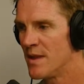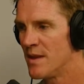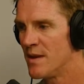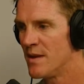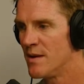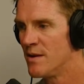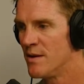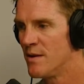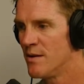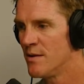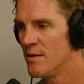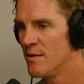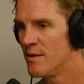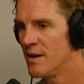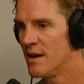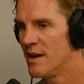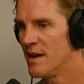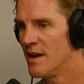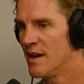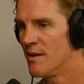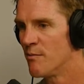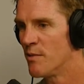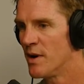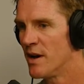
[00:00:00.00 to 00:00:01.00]

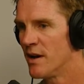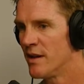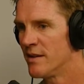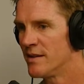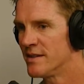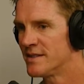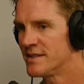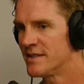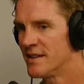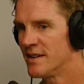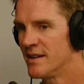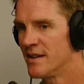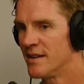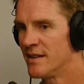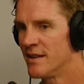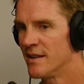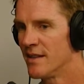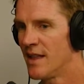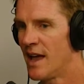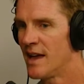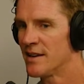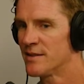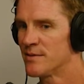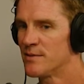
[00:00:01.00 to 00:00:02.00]
There's the
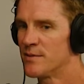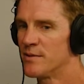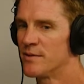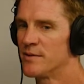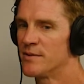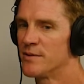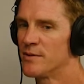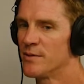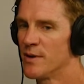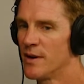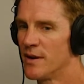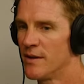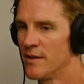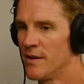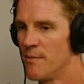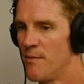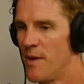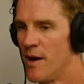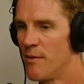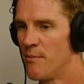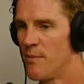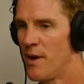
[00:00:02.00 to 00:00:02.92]
last trail, the Mountain